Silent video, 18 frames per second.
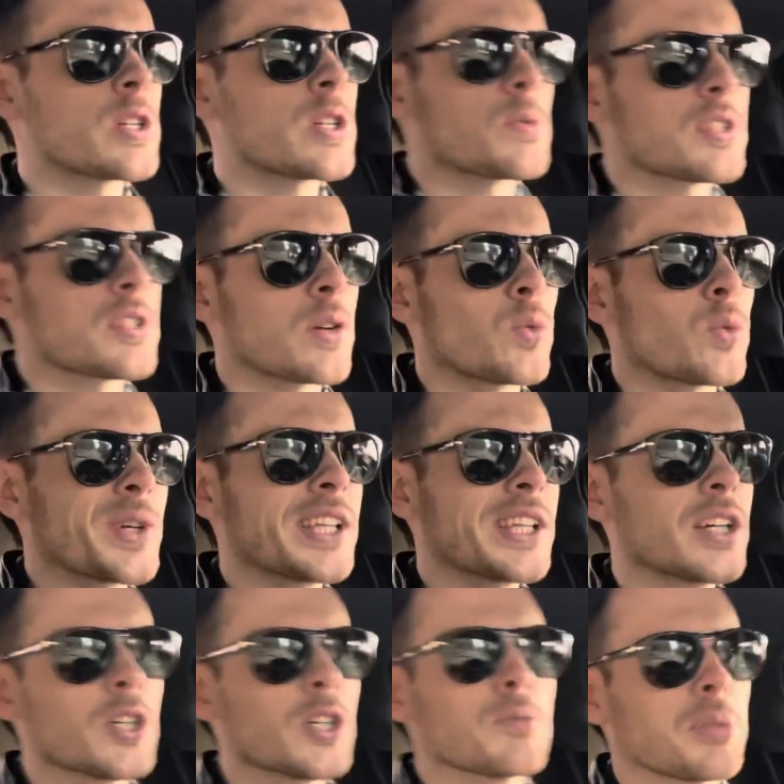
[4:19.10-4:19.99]
was at a
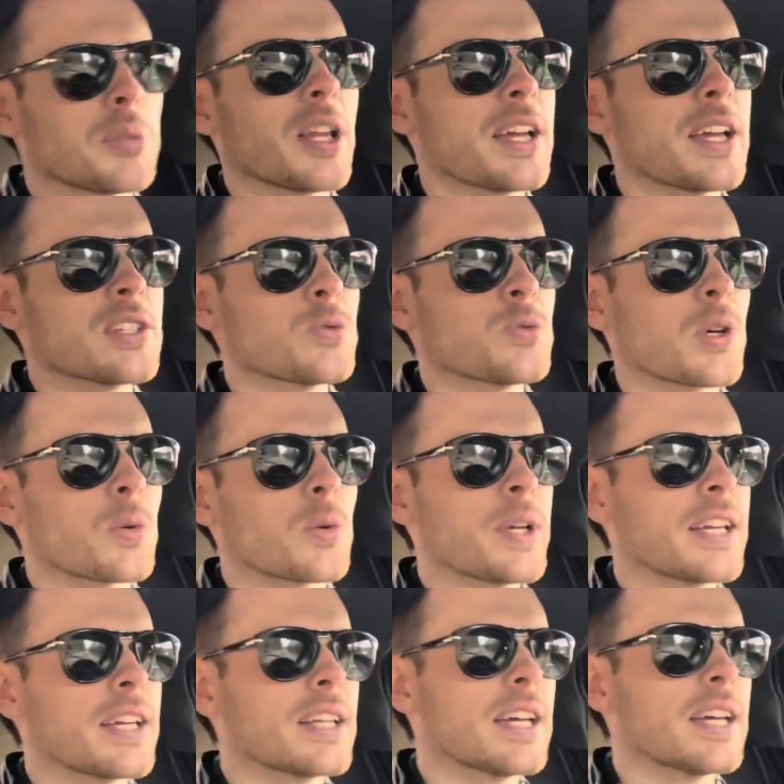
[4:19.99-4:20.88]
really good place, where
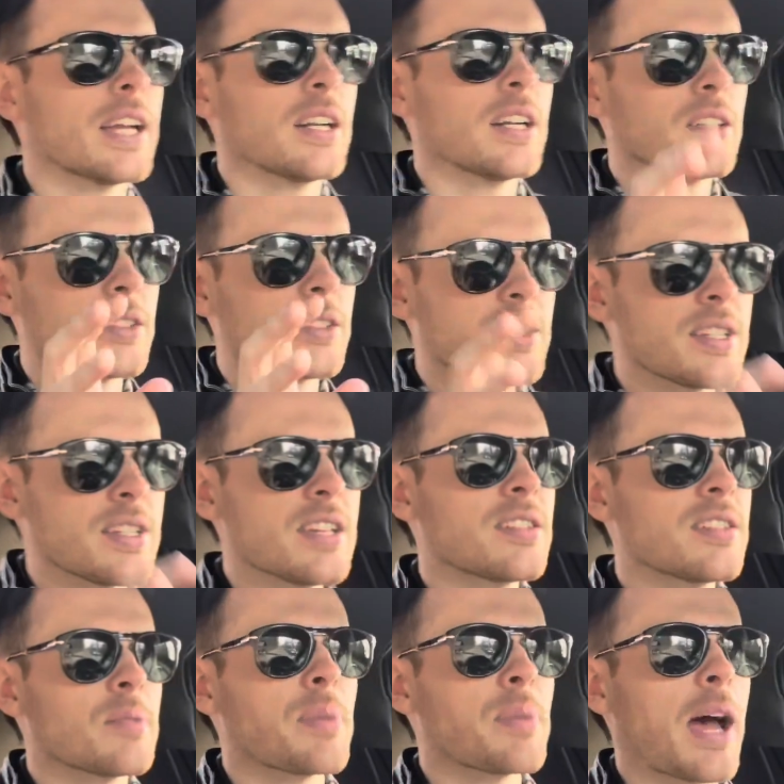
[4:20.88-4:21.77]
we could get
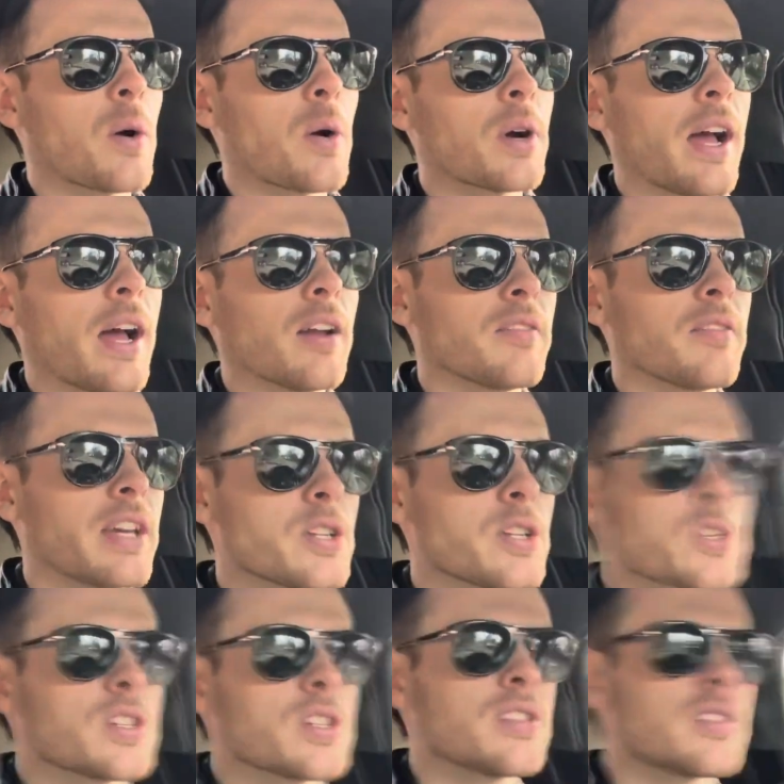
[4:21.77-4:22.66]
decent power out of
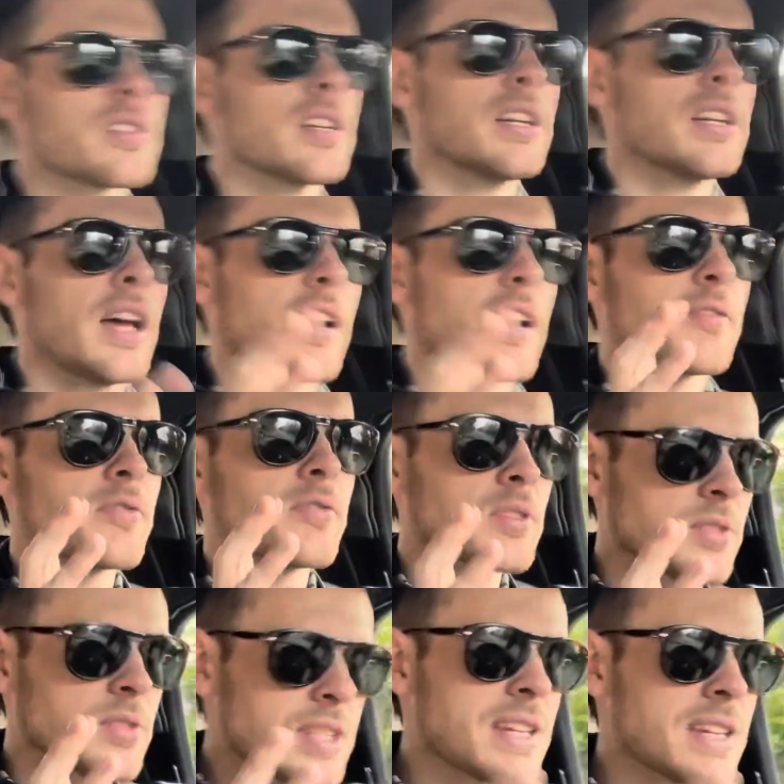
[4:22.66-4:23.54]
engines,
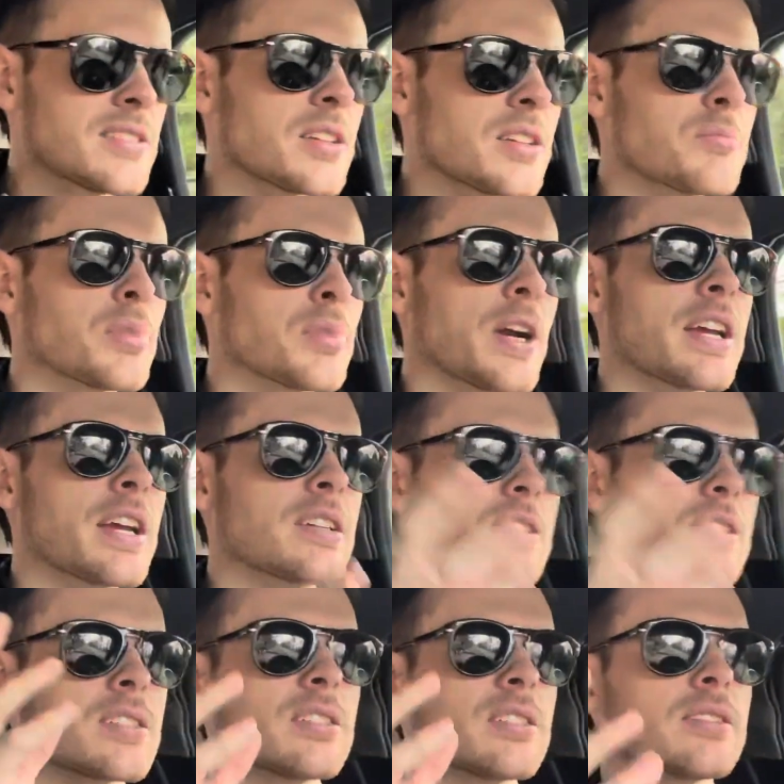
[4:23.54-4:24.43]
have decent
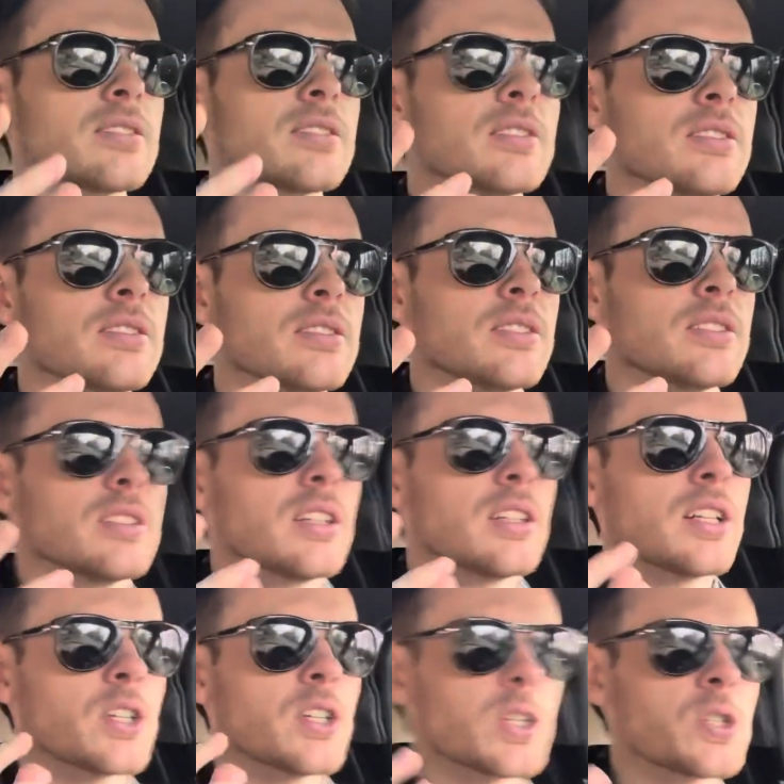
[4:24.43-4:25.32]
brakes,
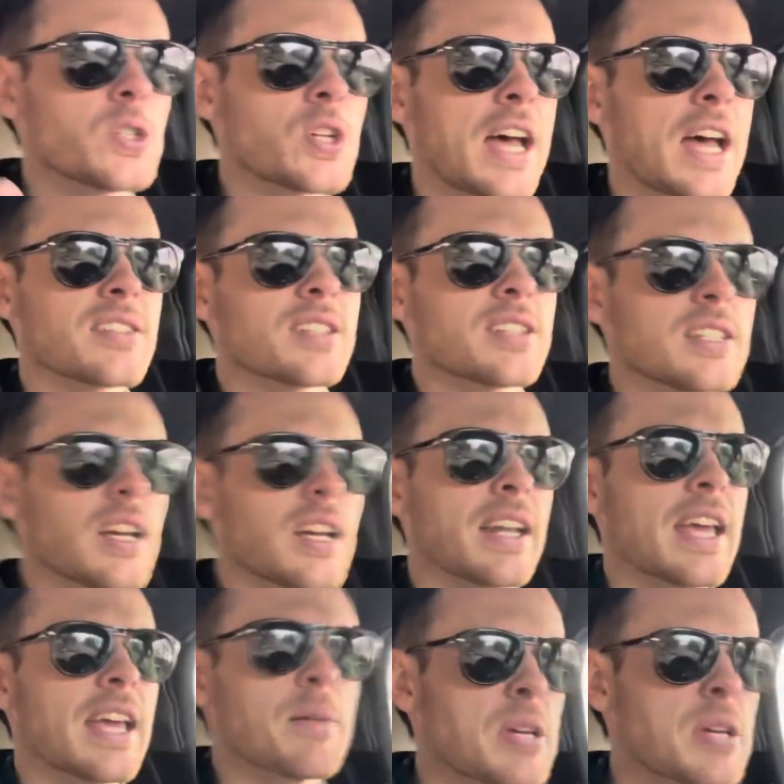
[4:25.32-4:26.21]
good chassis
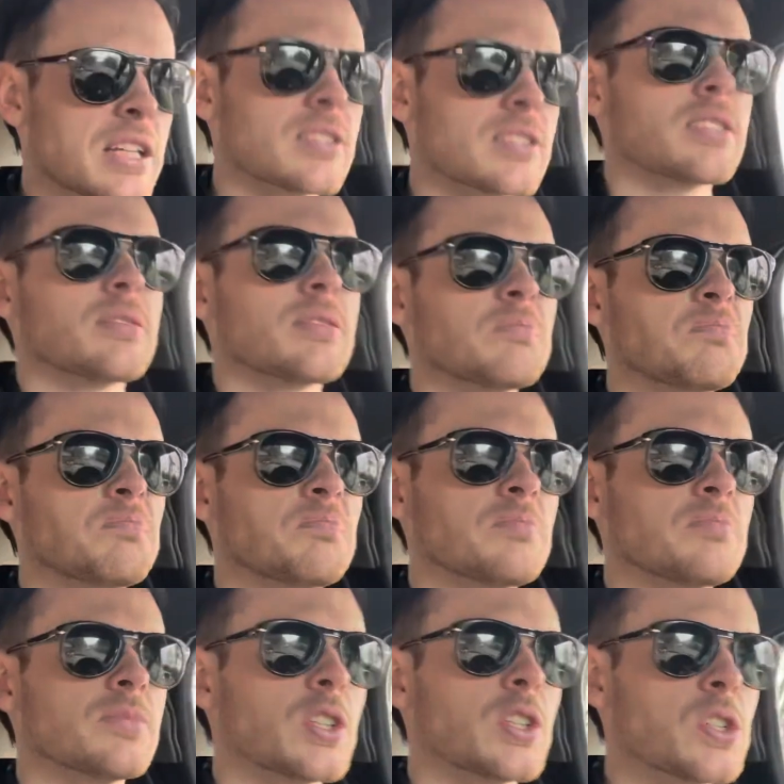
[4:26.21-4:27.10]
dynamics,
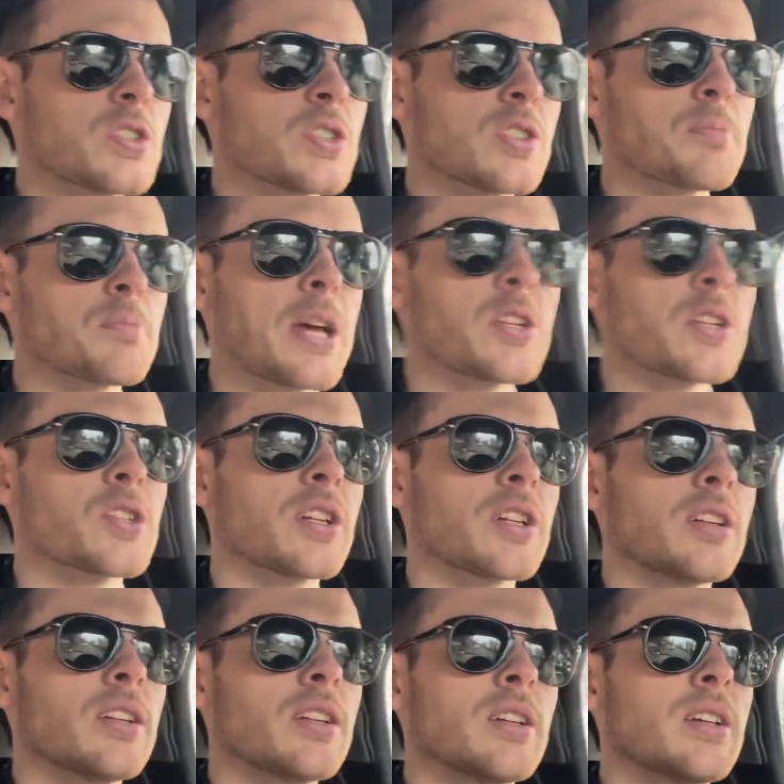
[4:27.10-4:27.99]
good
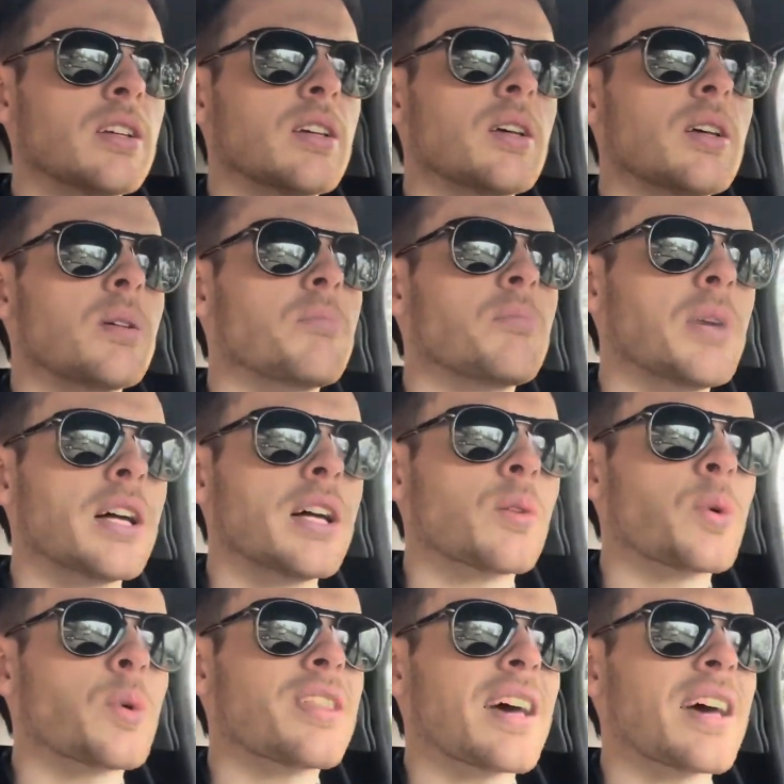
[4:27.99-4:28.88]
suspension,
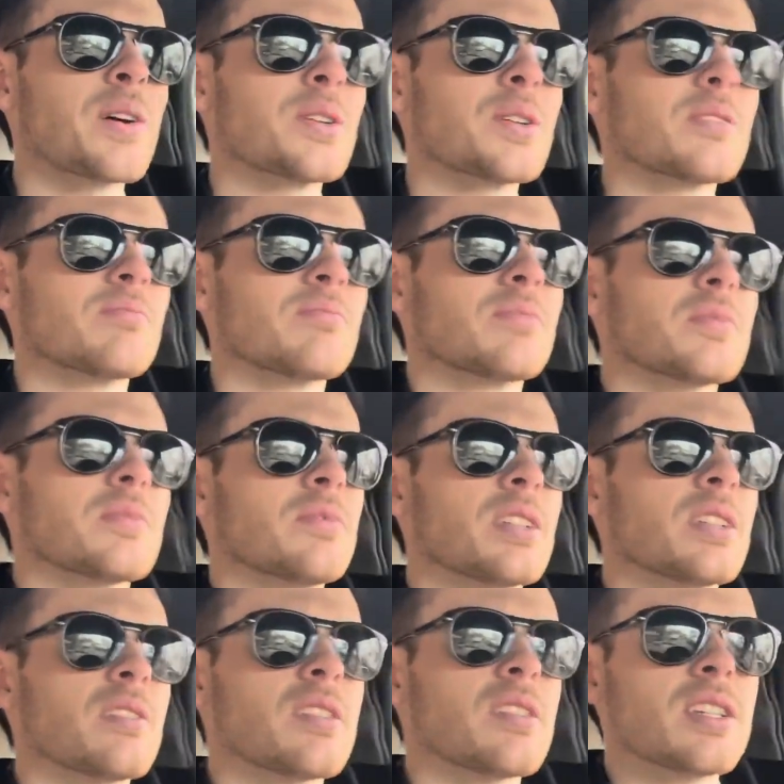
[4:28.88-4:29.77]
but without
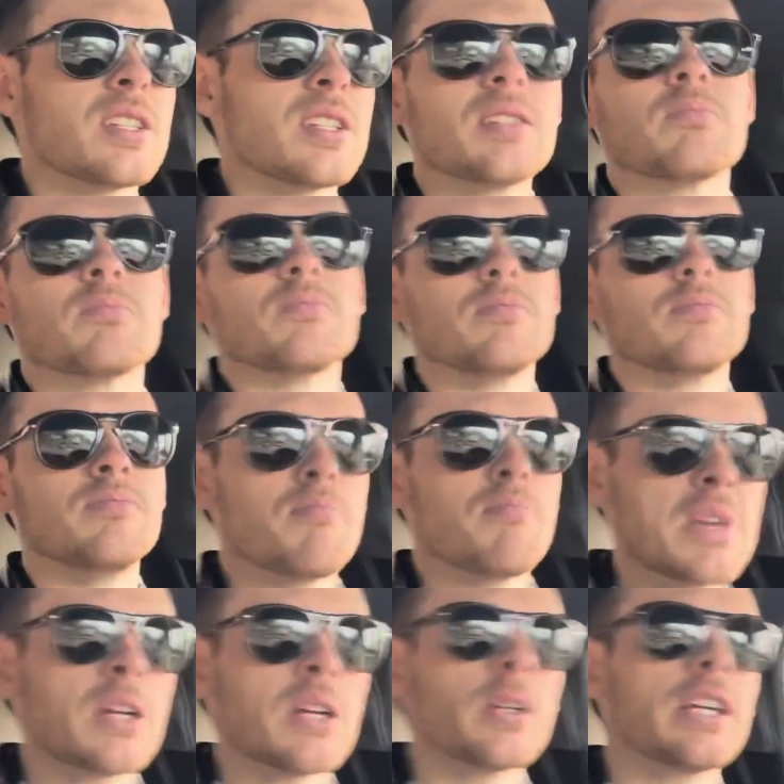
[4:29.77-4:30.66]
the
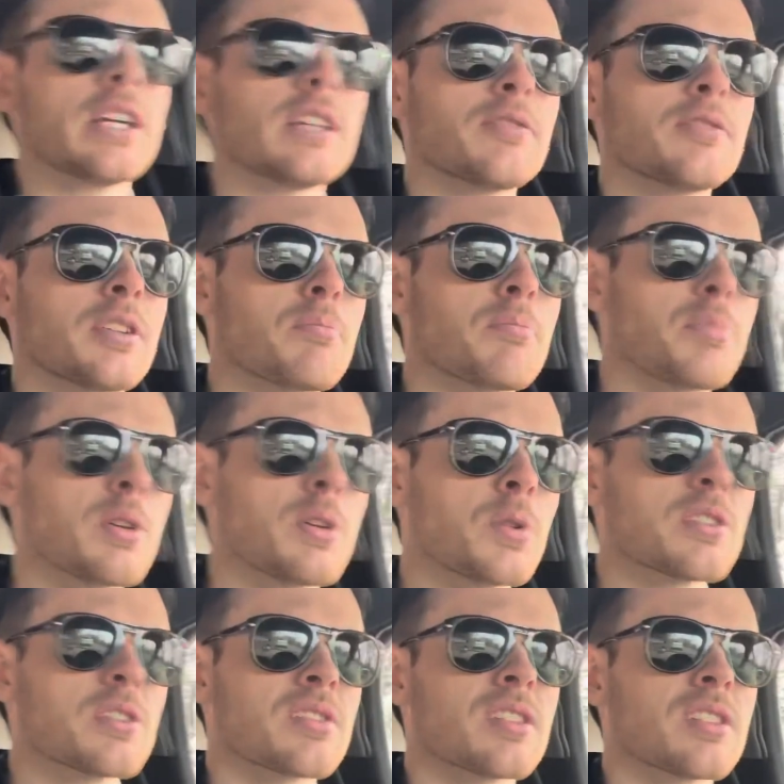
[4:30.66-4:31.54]
myriad of
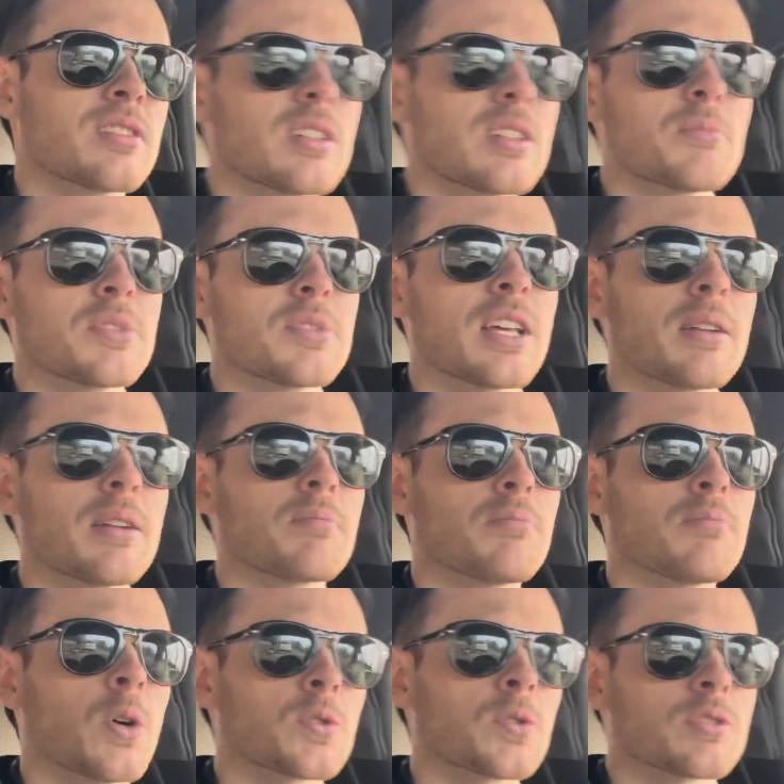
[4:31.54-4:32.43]
computer systems that
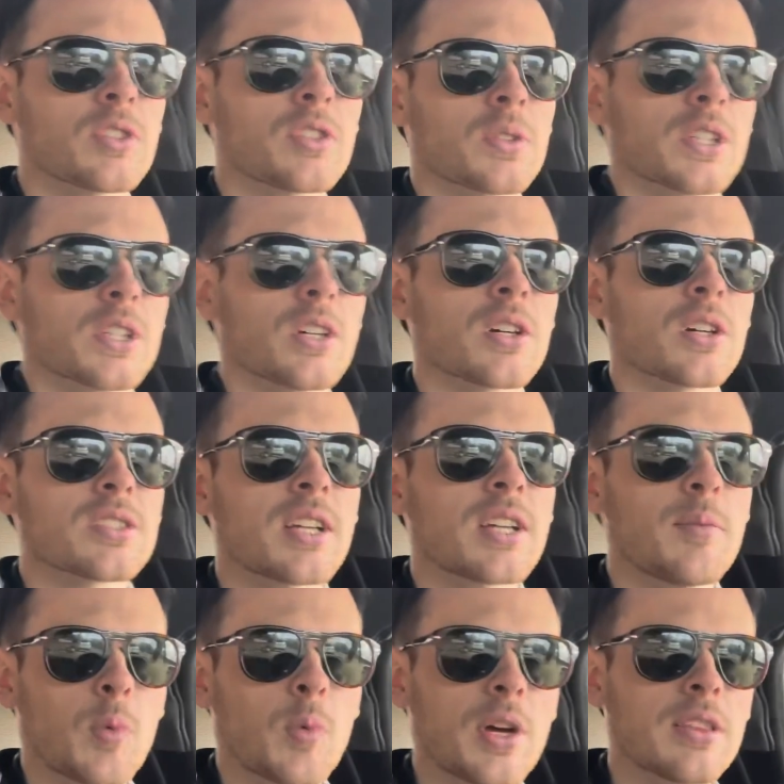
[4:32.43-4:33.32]
most current cars
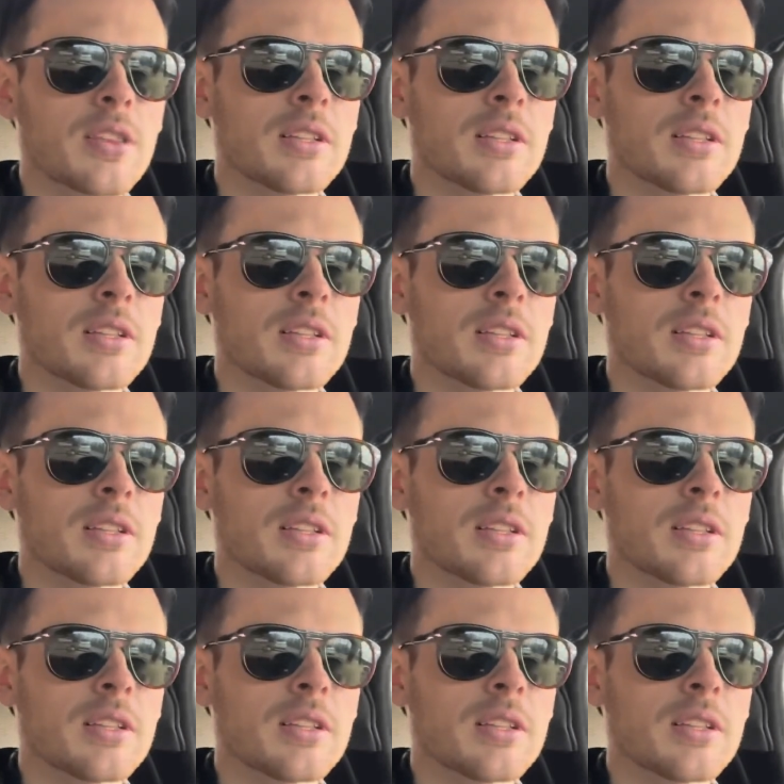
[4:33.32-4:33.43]
come with.